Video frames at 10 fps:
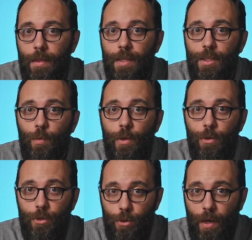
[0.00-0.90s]
This is when
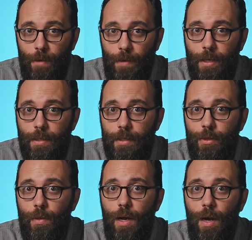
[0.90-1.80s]
you do have access
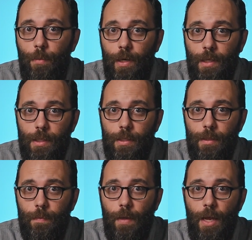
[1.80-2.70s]
to the operating
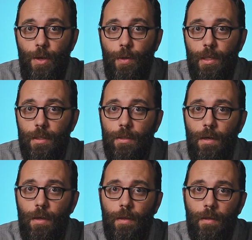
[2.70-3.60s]
system and you can
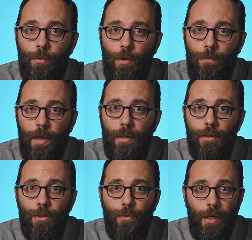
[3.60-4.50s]
install the
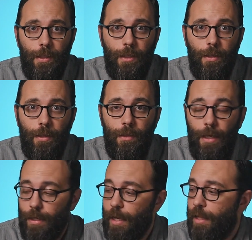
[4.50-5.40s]
profile directly,
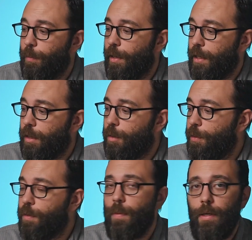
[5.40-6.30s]
like calibrating a
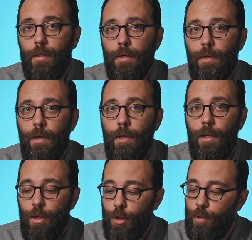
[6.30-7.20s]
computer monitor.
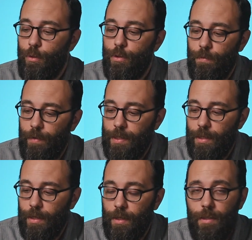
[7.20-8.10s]
You would use a device
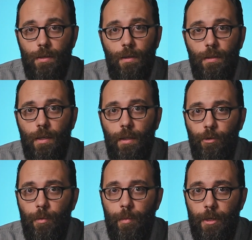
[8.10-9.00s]
like this called a
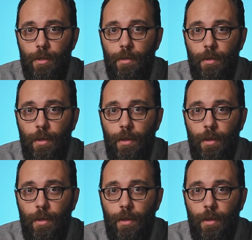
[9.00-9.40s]
colorimeter,